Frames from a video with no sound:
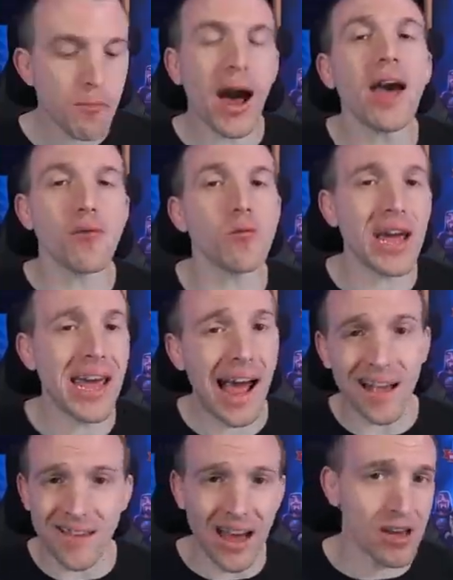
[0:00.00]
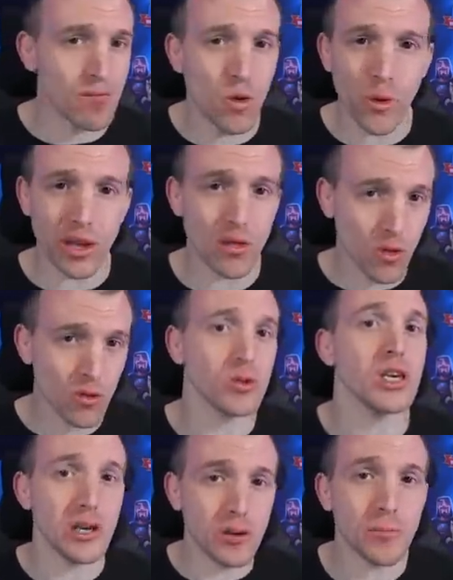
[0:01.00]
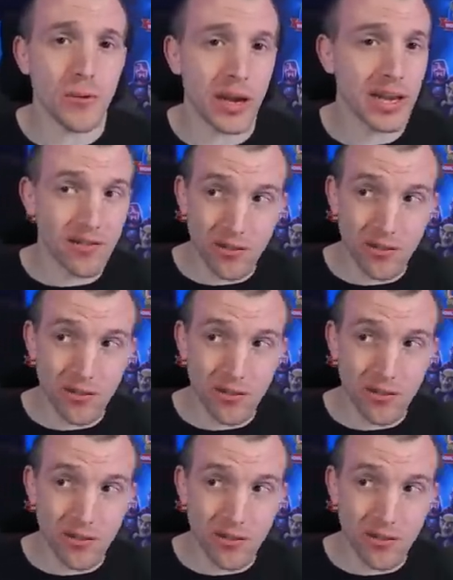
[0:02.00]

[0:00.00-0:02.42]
By the way, as I am going through the upgrades,